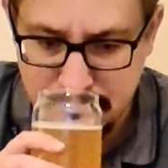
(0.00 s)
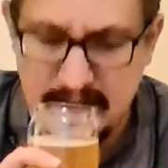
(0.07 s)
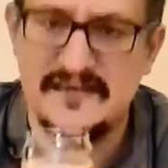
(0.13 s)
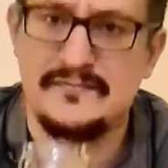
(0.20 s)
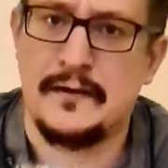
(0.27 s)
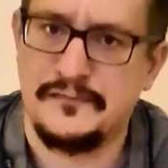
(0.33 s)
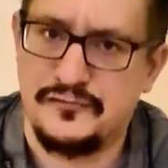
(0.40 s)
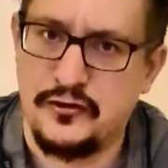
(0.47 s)
It
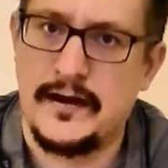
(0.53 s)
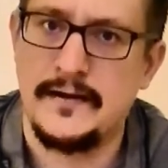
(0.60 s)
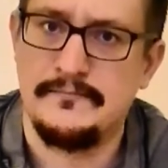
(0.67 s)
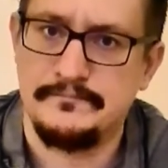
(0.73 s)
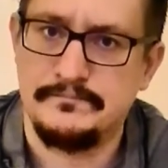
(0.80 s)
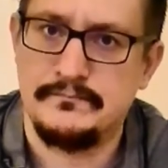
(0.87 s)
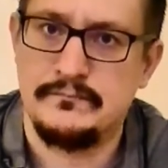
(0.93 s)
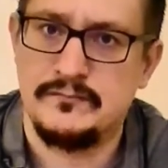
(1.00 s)
smells great.
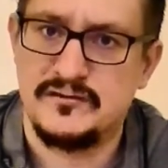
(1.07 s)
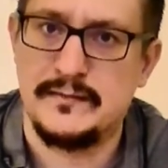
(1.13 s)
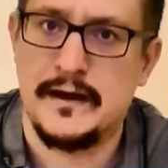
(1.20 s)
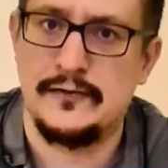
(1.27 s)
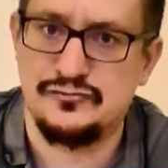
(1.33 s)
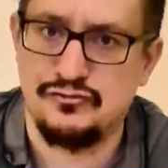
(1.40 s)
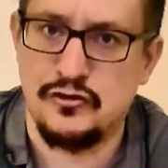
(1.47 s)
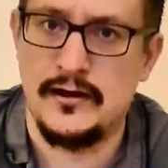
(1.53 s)
It
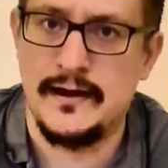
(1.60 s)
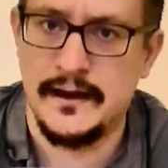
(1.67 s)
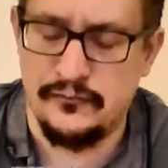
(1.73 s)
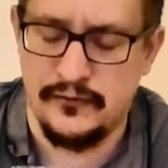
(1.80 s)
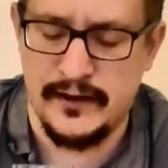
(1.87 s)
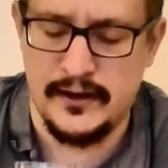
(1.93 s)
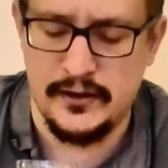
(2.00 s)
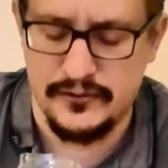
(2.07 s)
smells really,
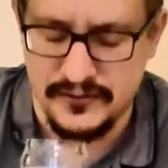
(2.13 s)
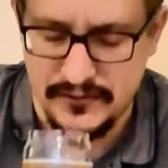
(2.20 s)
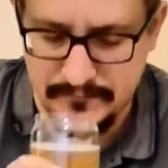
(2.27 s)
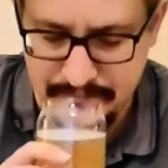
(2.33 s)
really good.